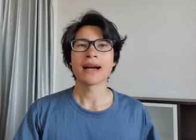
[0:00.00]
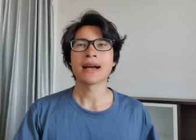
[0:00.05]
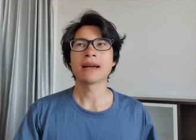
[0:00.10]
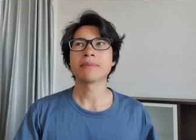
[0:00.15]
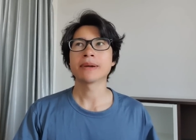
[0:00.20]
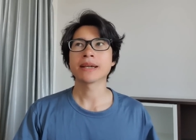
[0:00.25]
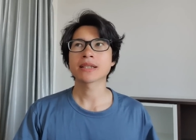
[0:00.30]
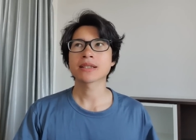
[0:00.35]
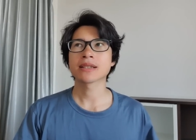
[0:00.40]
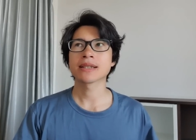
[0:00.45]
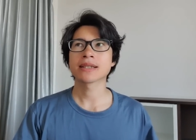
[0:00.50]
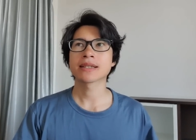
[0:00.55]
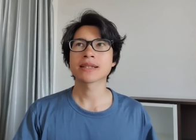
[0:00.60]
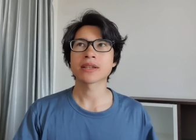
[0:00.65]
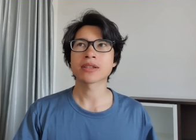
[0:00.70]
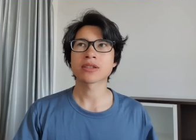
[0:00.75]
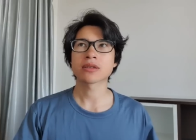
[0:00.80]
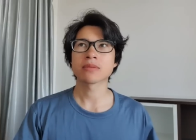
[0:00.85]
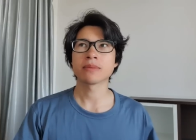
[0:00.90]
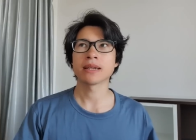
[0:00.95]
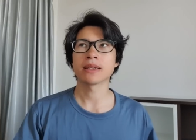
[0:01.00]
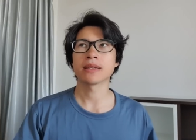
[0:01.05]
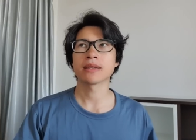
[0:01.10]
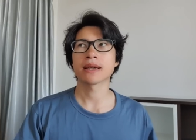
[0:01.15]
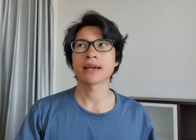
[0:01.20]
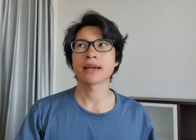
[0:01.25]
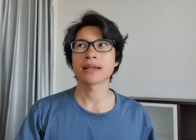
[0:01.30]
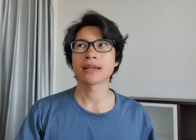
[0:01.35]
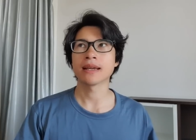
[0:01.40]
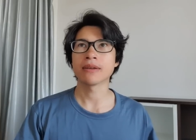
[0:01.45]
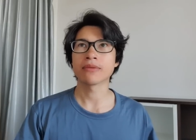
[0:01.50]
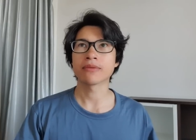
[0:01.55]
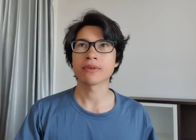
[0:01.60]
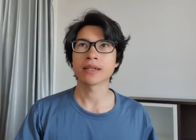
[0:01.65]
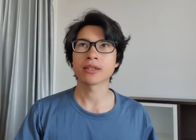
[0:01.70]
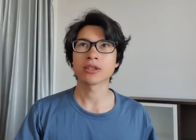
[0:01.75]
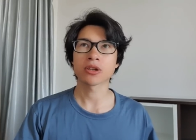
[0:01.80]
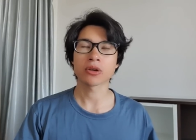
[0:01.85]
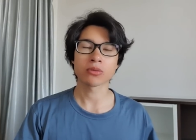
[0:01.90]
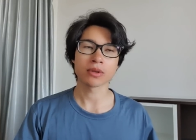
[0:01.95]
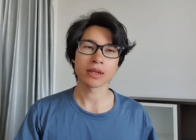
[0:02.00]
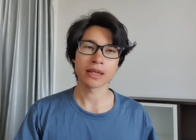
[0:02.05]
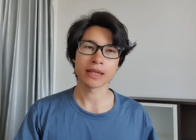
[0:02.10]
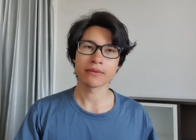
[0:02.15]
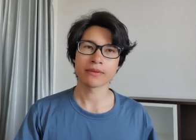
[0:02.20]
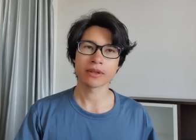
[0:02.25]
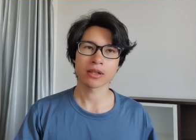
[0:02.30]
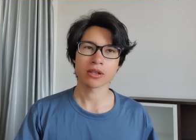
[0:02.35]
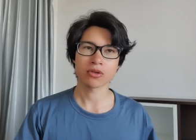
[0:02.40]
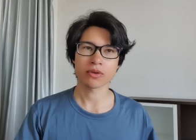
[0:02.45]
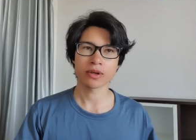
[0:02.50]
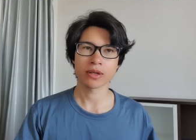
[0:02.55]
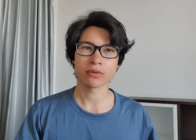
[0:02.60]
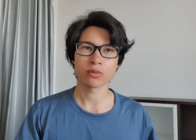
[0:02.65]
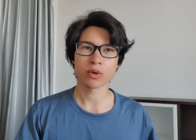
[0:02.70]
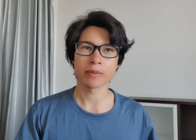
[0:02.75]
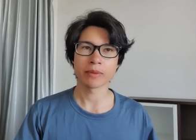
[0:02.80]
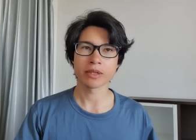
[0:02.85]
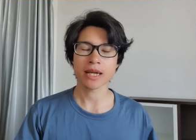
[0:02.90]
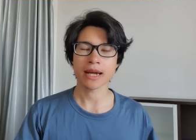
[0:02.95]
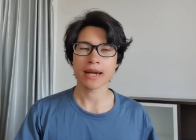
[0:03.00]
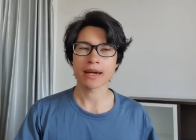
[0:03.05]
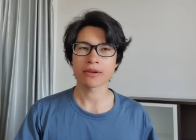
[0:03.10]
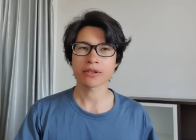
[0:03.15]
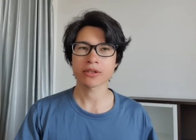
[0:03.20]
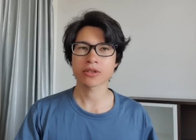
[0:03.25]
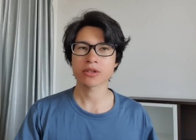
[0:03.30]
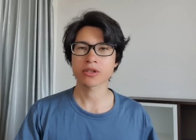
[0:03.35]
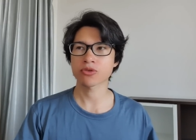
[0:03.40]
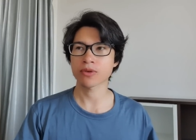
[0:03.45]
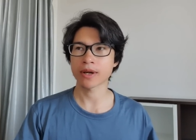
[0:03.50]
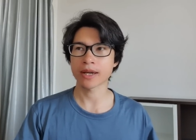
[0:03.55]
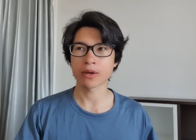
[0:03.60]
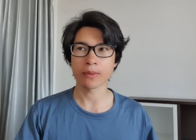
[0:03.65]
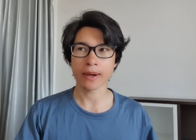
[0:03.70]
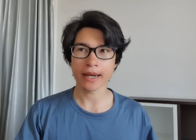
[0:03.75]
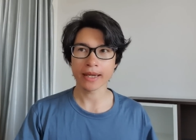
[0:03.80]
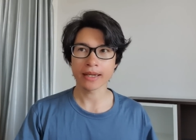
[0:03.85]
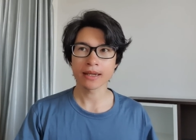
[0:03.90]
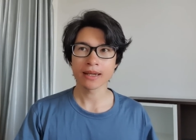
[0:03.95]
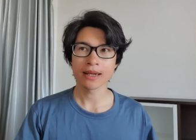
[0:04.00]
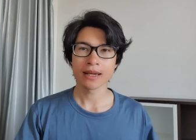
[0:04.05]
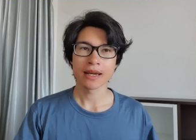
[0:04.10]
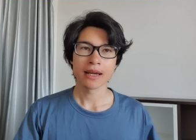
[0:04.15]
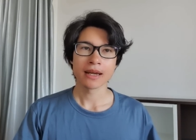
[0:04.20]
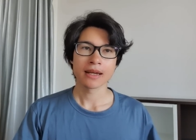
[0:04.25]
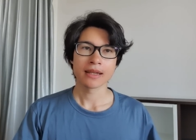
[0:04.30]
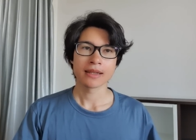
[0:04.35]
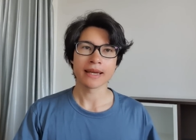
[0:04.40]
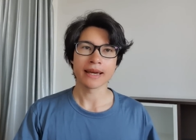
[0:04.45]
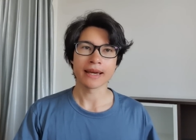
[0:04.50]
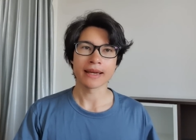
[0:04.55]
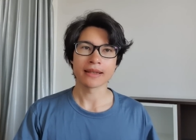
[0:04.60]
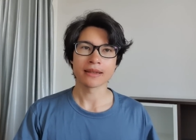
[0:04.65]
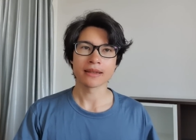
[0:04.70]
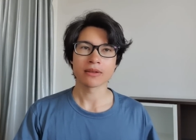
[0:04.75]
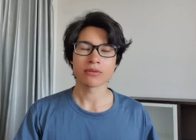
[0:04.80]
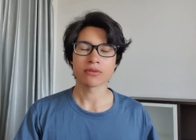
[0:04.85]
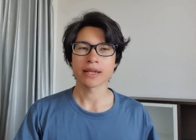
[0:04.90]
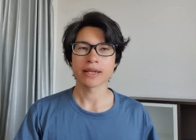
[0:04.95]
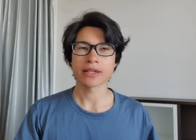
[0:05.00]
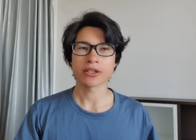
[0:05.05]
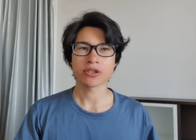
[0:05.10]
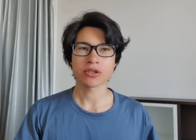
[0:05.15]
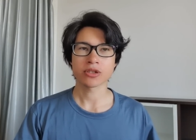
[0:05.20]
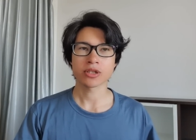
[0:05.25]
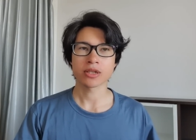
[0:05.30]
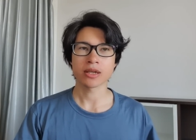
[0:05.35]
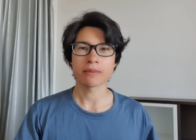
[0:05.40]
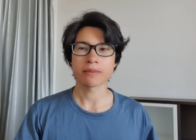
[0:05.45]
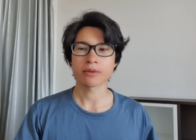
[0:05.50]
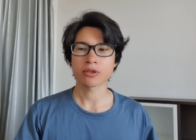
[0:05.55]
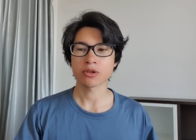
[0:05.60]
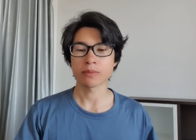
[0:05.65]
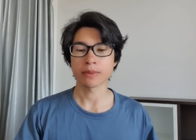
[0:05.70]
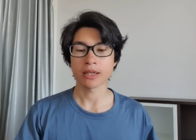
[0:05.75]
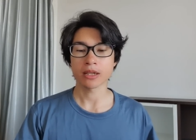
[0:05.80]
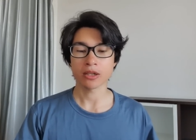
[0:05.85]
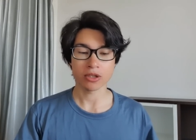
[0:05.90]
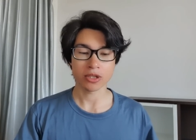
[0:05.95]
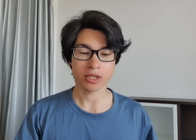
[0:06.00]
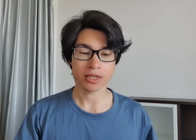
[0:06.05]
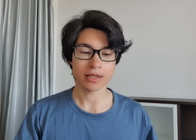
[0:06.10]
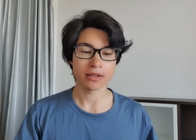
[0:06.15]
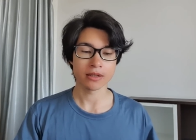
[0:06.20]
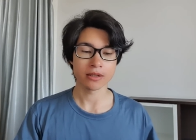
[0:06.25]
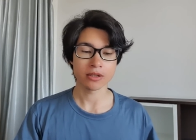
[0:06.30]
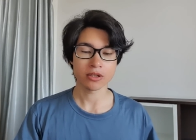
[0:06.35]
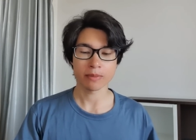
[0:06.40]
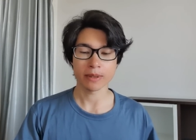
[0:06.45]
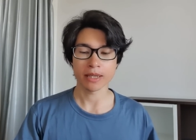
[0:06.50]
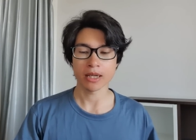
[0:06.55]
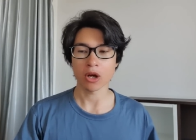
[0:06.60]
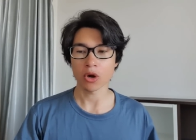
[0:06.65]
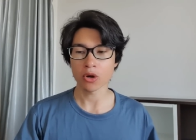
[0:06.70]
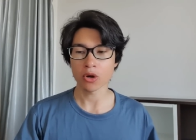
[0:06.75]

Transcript: And basically said to me that if I don't leave the Korean woman's house straight away, then the relationship should be considered to be